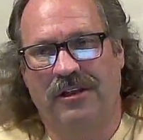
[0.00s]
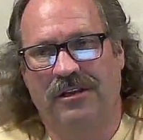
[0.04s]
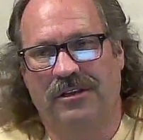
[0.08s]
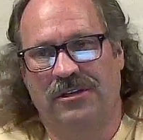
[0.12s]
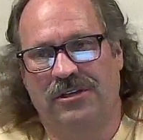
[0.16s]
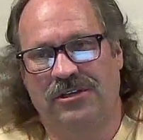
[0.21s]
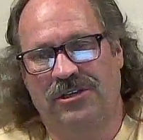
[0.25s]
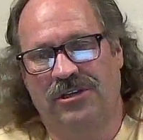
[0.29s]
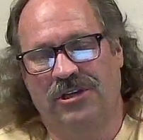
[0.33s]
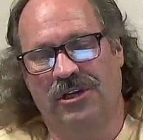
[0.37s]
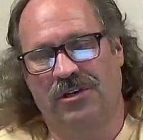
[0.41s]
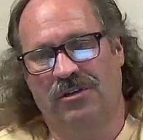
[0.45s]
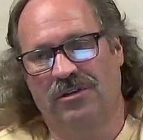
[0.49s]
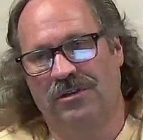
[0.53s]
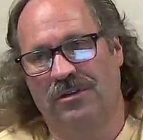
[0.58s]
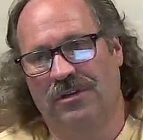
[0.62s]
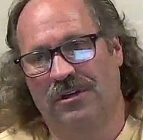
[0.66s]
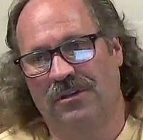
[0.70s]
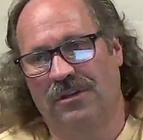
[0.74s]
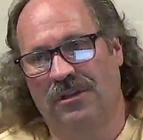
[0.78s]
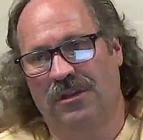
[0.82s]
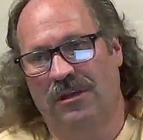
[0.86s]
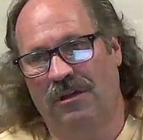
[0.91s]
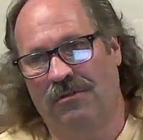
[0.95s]
And she
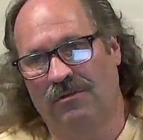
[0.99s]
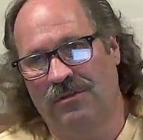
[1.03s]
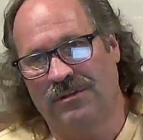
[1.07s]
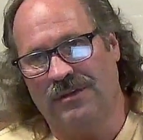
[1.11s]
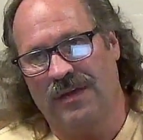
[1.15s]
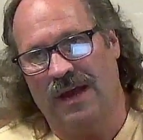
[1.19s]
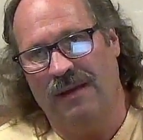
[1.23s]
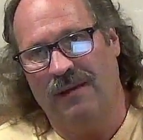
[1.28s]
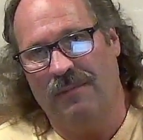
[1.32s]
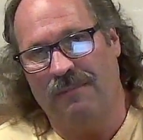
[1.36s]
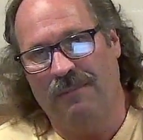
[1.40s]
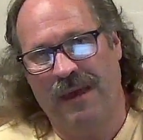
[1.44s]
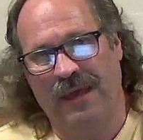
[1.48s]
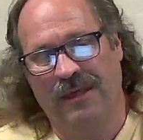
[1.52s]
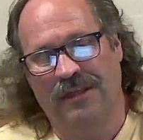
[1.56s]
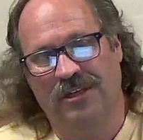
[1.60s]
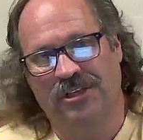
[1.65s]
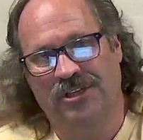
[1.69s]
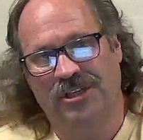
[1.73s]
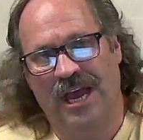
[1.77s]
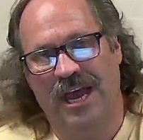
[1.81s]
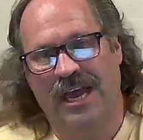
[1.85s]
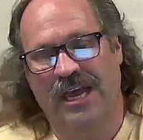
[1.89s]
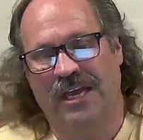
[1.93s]
goes, it was time to pay
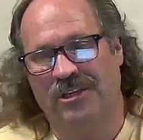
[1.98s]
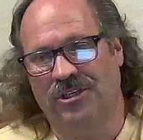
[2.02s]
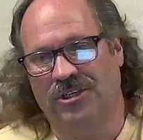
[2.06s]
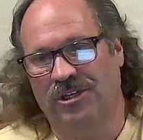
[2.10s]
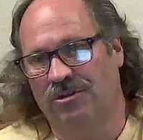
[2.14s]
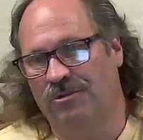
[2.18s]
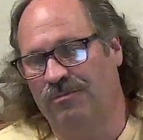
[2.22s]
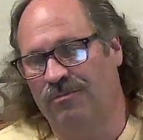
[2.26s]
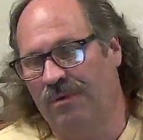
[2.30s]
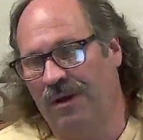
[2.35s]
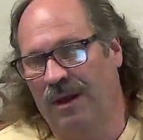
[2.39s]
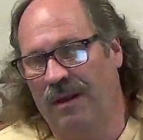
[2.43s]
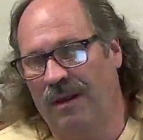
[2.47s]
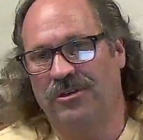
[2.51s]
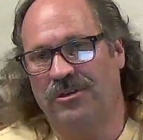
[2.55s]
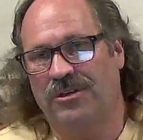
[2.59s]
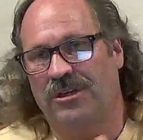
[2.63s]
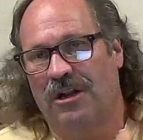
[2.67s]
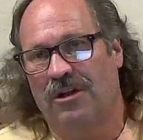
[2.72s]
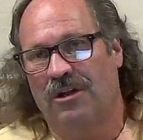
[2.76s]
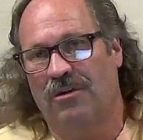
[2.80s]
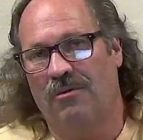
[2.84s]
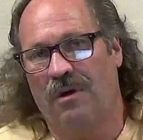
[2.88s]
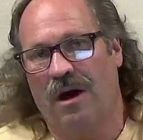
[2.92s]
the check. And she goes, but I'm
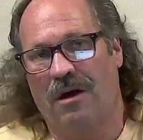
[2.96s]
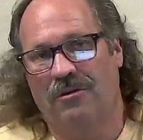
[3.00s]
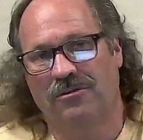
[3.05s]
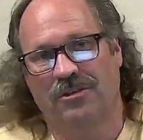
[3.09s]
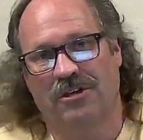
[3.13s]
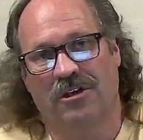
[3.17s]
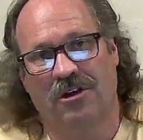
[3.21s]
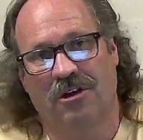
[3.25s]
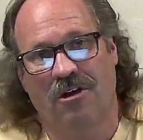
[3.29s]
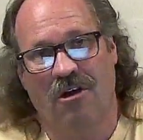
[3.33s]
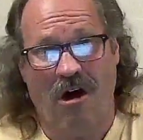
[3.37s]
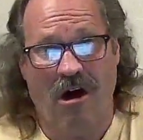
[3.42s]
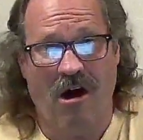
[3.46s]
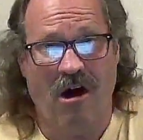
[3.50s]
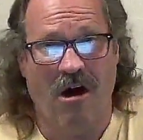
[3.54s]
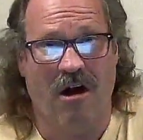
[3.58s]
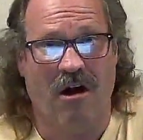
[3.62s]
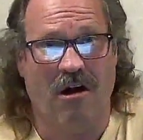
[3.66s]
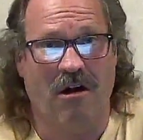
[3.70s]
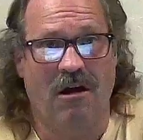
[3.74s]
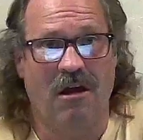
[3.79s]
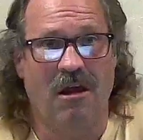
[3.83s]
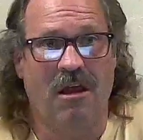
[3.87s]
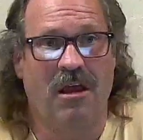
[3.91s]
just going to go out to the
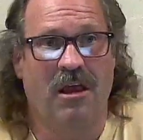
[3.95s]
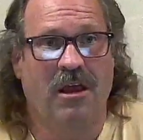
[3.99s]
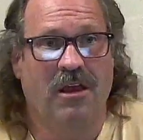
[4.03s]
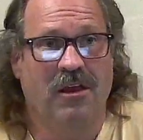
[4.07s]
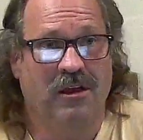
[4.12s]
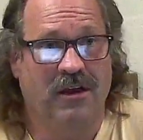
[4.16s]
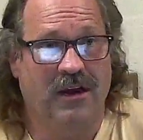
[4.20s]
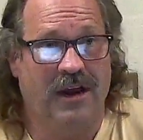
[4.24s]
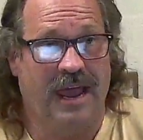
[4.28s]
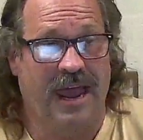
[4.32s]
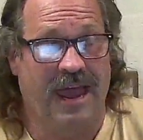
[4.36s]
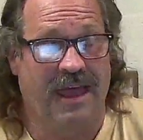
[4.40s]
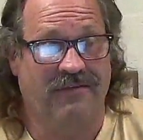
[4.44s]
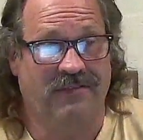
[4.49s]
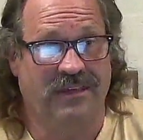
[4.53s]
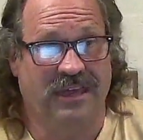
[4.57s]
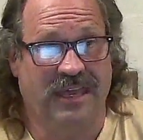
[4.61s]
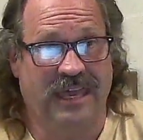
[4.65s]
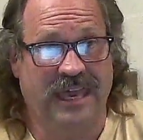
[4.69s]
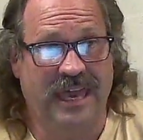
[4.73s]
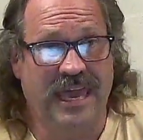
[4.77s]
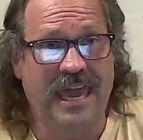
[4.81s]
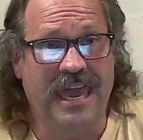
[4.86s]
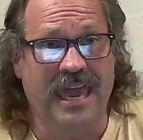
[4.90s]
car. Could I have
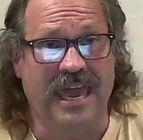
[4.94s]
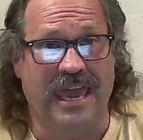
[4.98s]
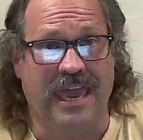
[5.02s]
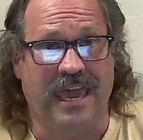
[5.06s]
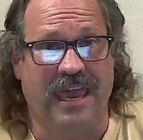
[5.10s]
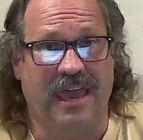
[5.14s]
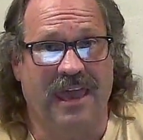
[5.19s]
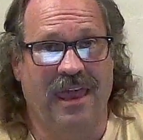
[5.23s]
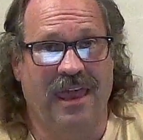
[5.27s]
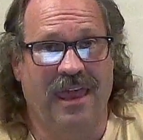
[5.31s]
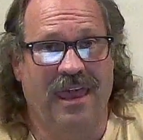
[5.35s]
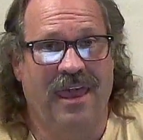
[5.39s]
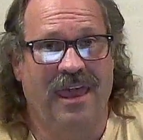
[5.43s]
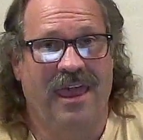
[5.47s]
the key?